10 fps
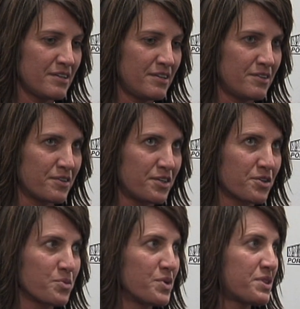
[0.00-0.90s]

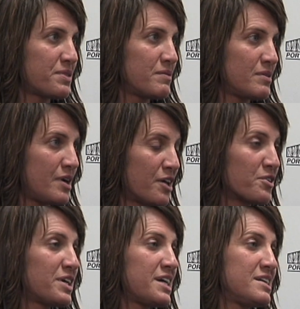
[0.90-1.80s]
you're with
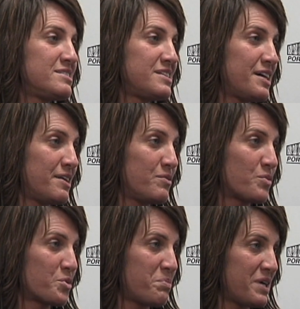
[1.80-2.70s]
other kids that
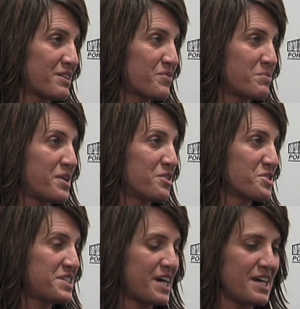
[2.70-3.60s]
were picked from other
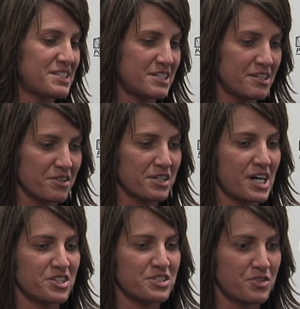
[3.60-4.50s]
states and other
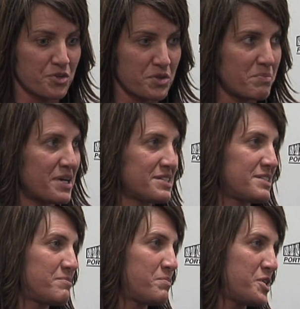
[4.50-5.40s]
colleges, and they're the
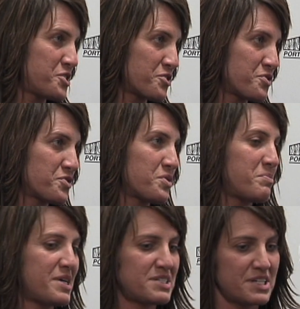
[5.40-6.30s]
best pitchers or the
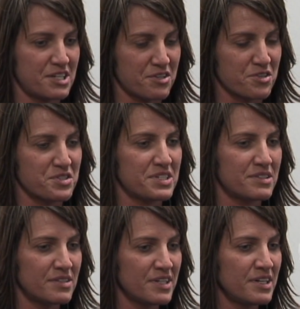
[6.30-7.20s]
best hitters,
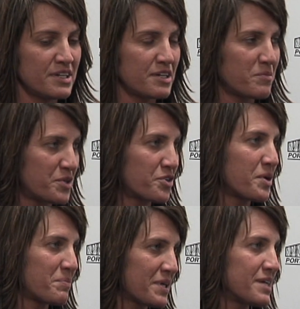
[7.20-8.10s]
and you're
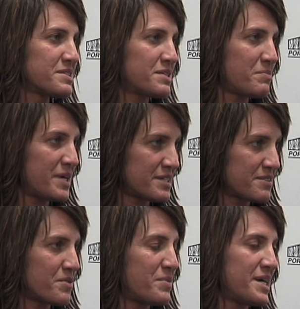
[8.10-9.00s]
up against the
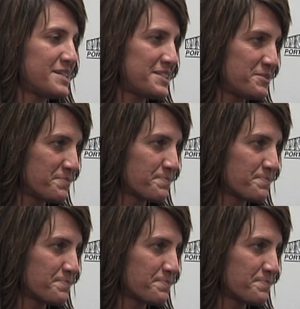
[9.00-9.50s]
best of the best.